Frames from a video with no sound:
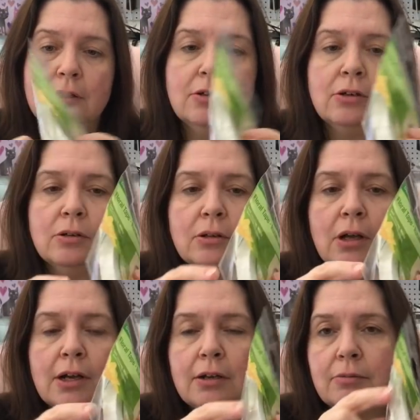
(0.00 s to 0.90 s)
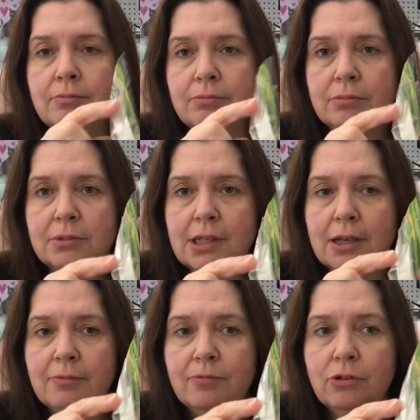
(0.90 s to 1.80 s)
I know a lot of
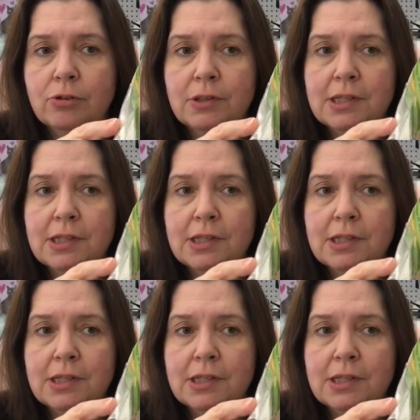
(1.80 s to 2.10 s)
time floral